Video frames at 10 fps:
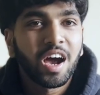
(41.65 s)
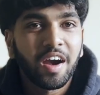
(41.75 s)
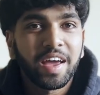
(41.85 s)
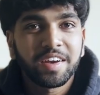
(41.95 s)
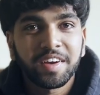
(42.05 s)
All
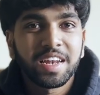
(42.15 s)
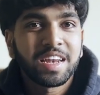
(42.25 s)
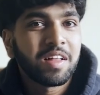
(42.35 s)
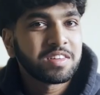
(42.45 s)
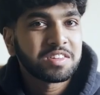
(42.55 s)
right, great.
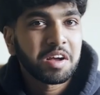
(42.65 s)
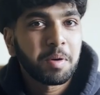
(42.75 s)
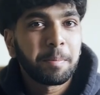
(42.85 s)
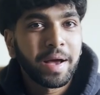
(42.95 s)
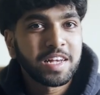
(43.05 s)
Now let's talk
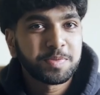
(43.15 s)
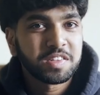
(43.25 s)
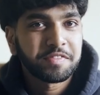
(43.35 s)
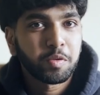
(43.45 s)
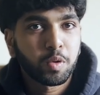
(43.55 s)
about my
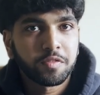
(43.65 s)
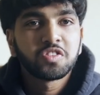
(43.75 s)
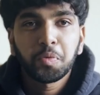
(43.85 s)
specific workflow.